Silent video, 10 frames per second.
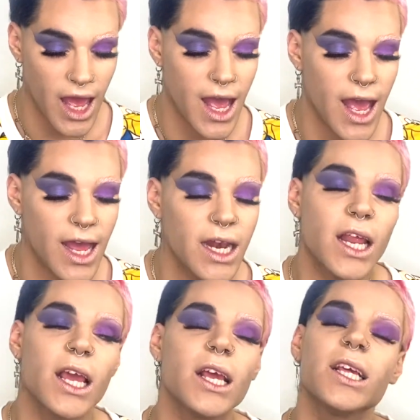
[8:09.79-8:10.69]
and
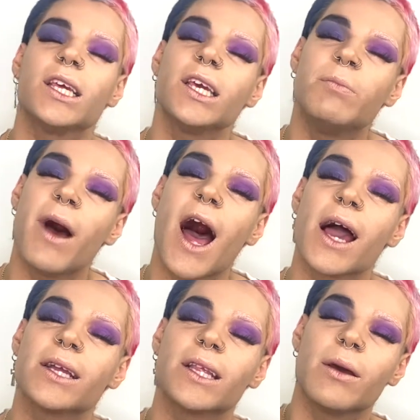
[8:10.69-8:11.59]
he
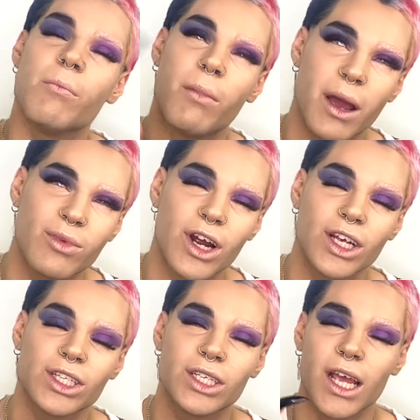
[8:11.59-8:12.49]
packed my
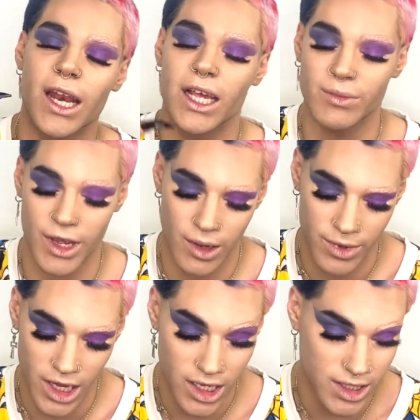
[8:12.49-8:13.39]
brush in his makeup case.